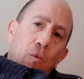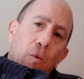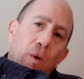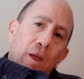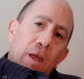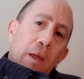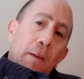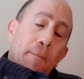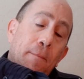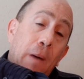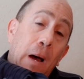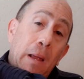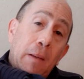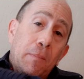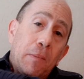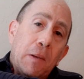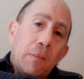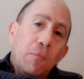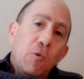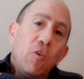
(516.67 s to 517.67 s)
it might
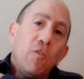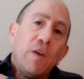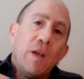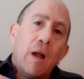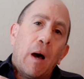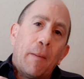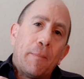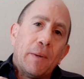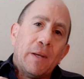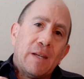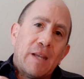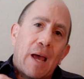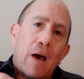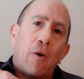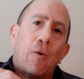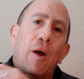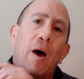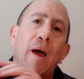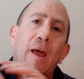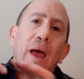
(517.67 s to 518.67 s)
be moving up and
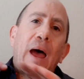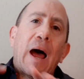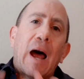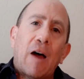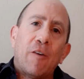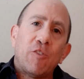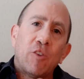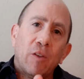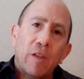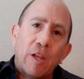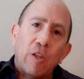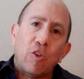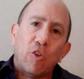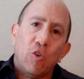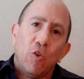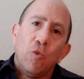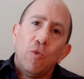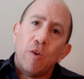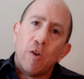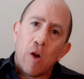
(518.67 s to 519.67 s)
down. I have to let
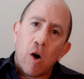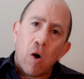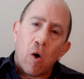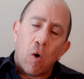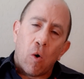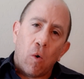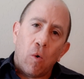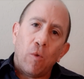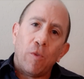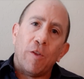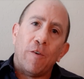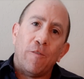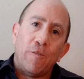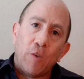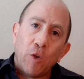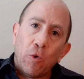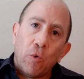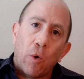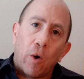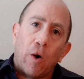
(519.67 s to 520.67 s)
you know, the
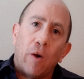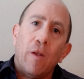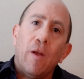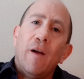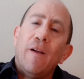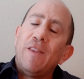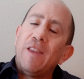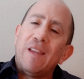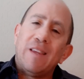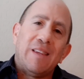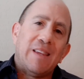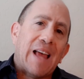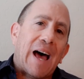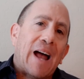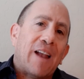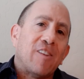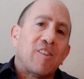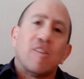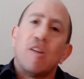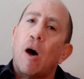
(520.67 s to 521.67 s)
viewer,
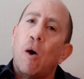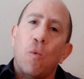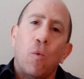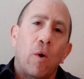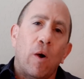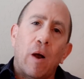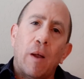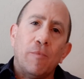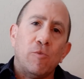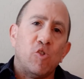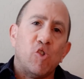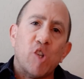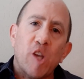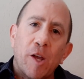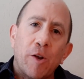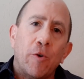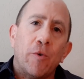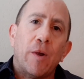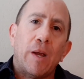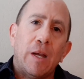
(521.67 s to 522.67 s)
that is not where I'm
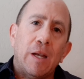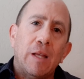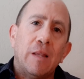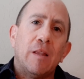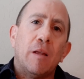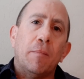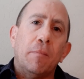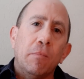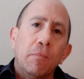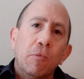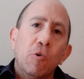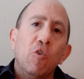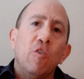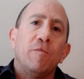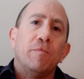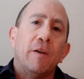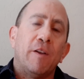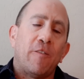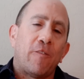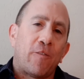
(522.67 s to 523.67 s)
generating the
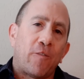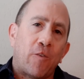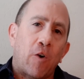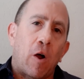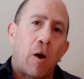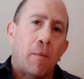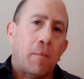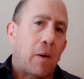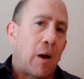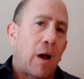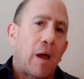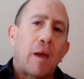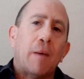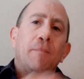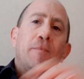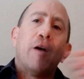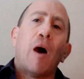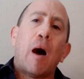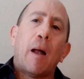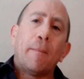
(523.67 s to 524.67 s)
movement from. I am
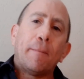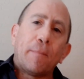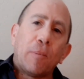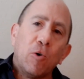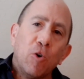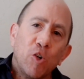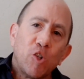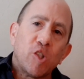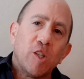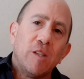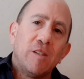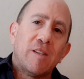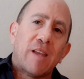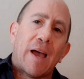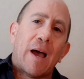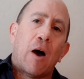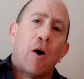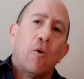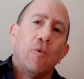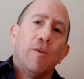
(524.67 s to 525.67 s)
not pushing
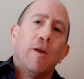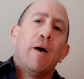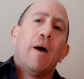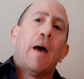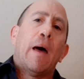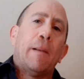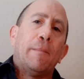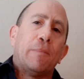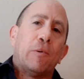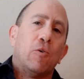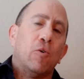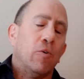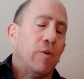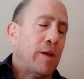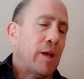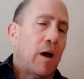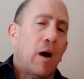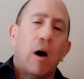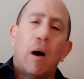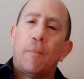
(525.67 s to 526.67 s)
down and
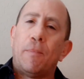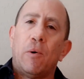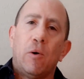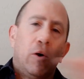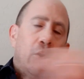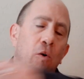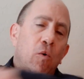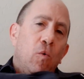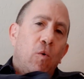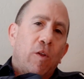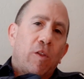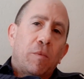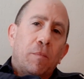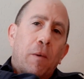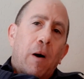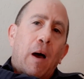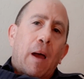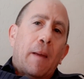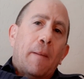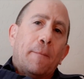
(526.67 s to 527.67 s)
pulling up with
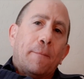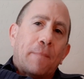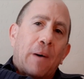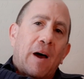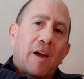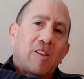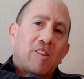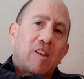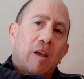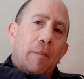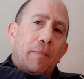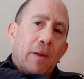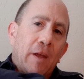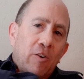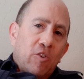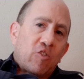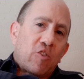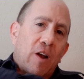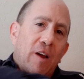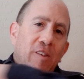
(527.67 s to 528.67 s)
my bicep and
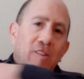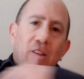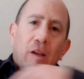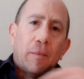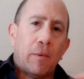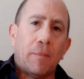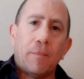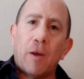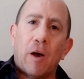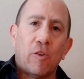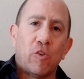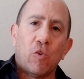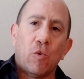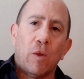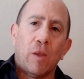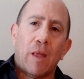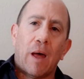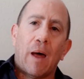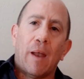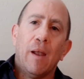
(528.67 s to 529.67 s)
tricep. I'm not
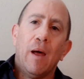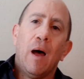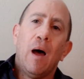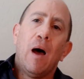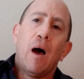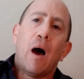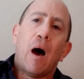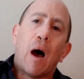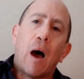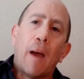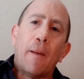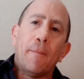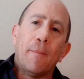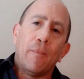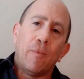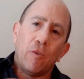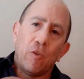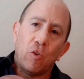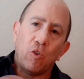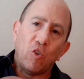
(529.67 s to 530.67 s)
doing that.
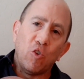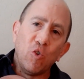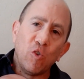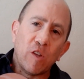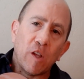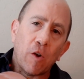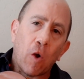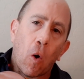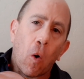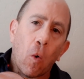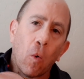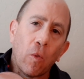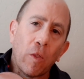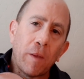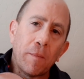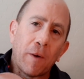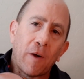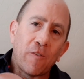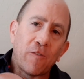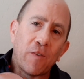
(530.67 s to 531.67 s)
I'm using only
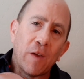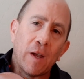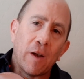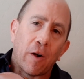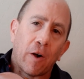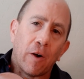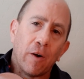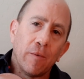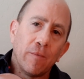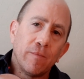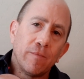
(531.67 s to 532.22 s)
my finger,